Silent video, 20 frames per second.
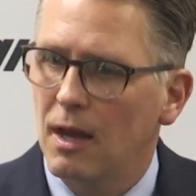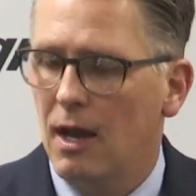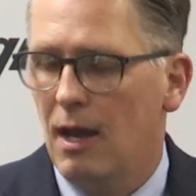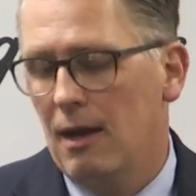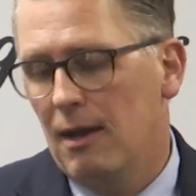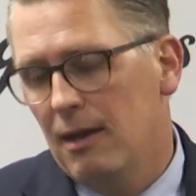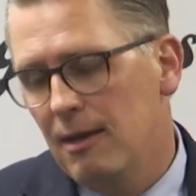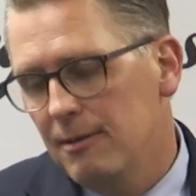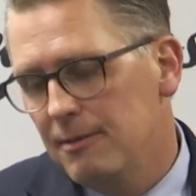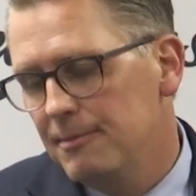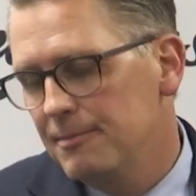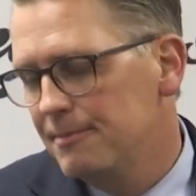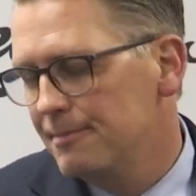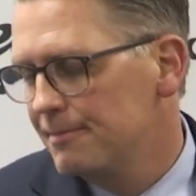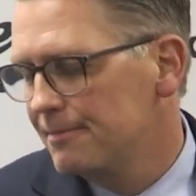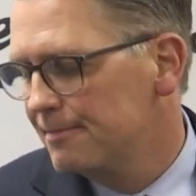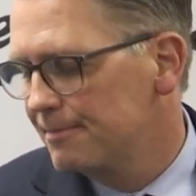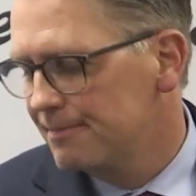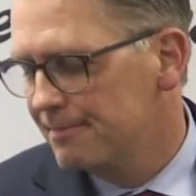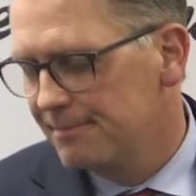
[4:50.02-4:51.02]
where there wasn't a
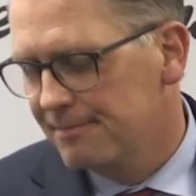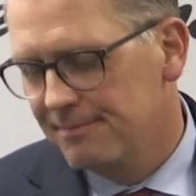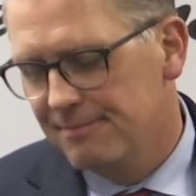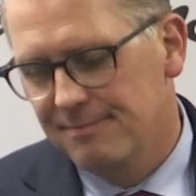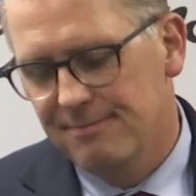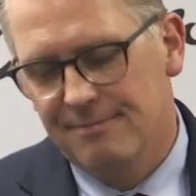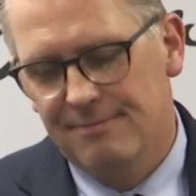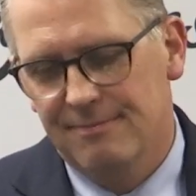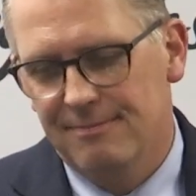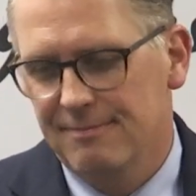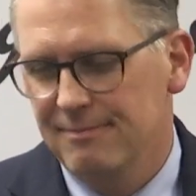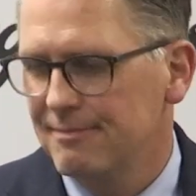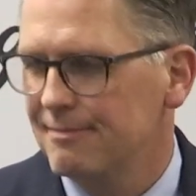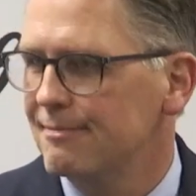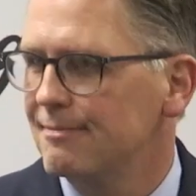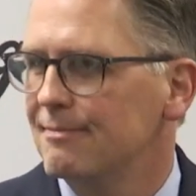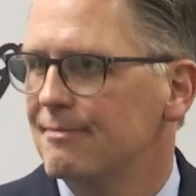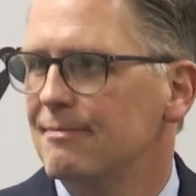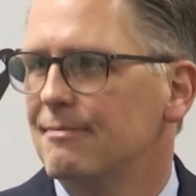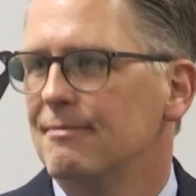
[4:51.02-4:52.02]
penalty, is kind of
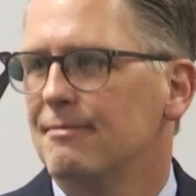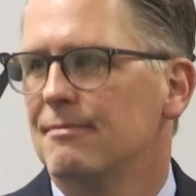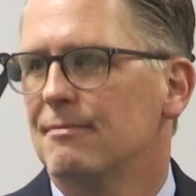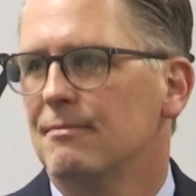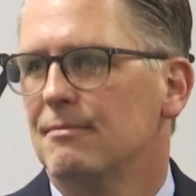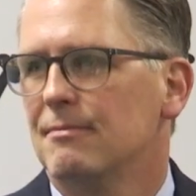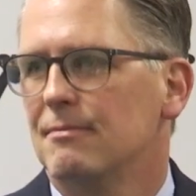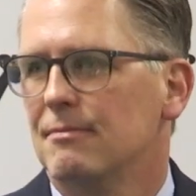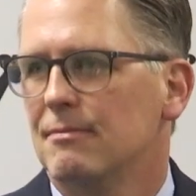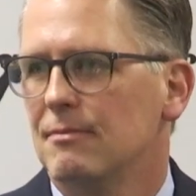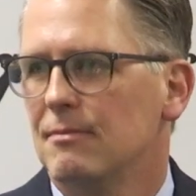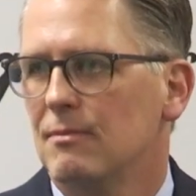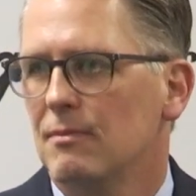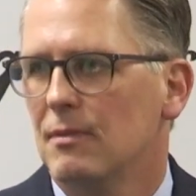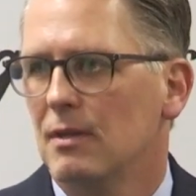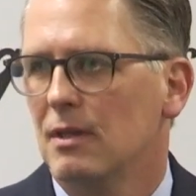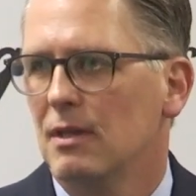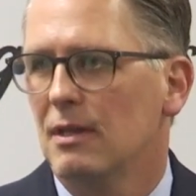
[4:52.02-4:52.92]
a can opener?